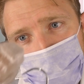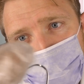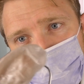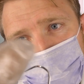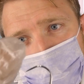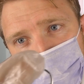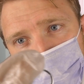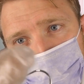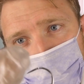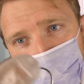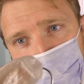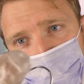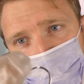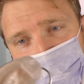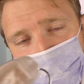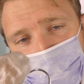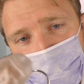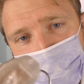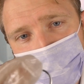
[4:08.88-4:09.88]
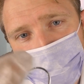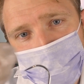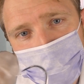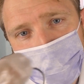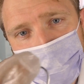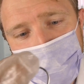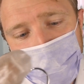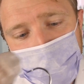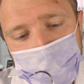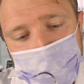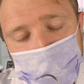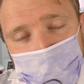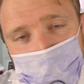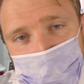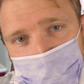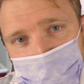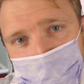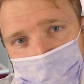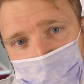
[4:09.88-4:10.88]
there's no point to them, they're
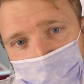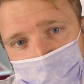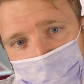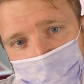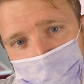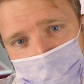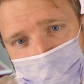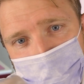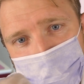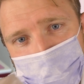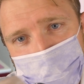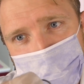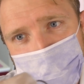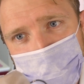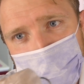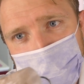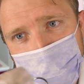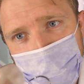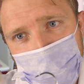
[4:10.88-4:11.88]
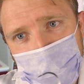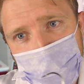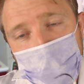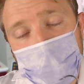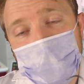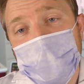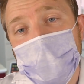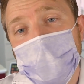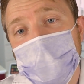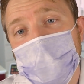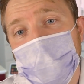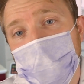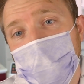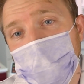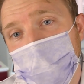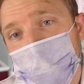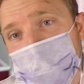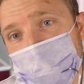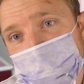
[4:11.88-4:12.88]
completely blunt.
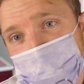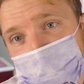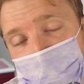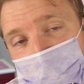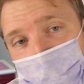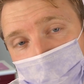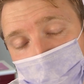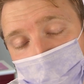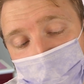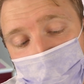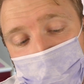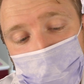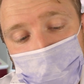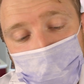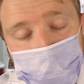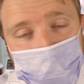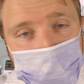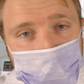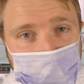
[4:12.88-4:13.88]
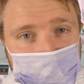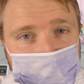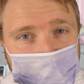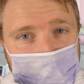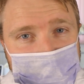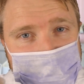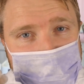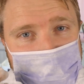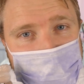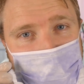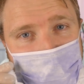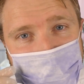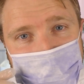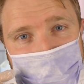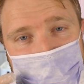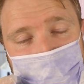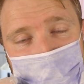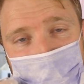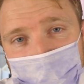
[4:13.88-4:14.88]
All the scaler will do, if we see
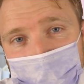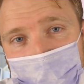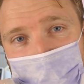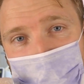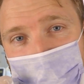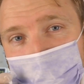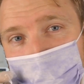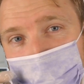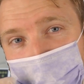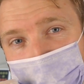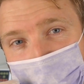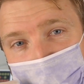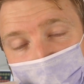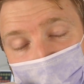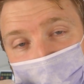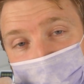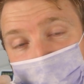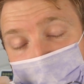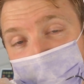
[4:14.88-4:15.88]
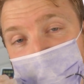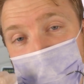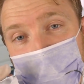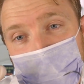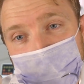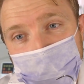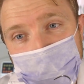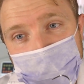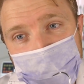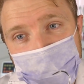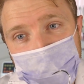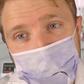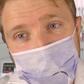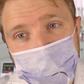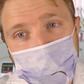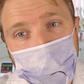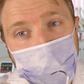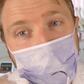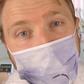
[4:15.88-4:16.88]
any particular
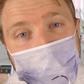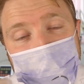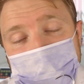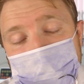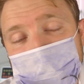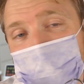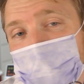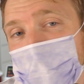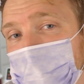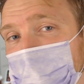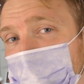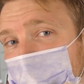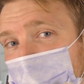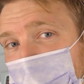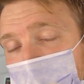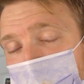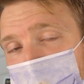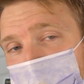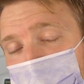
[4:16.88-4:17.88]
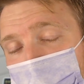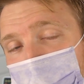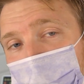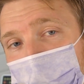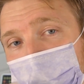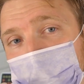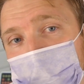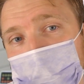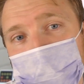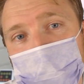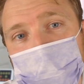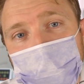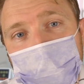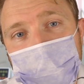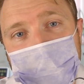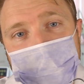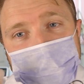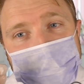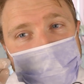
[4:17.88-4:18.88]
discoloration or any trapped food,
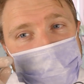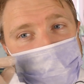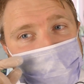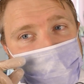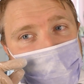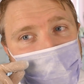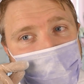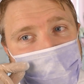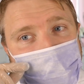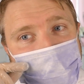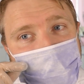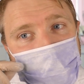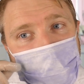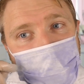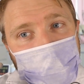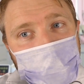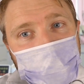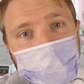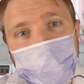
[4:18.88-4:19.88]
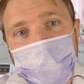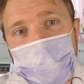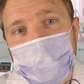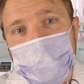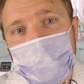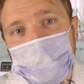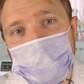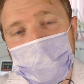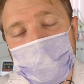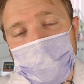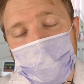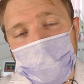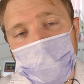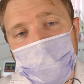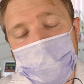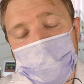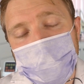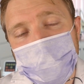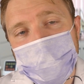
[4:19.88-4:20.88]
we can just slide it
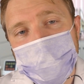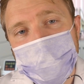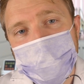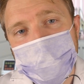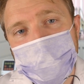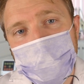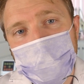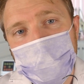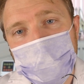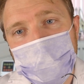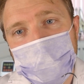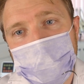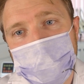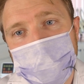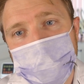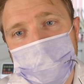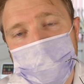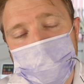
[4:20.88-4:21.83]
away, okay?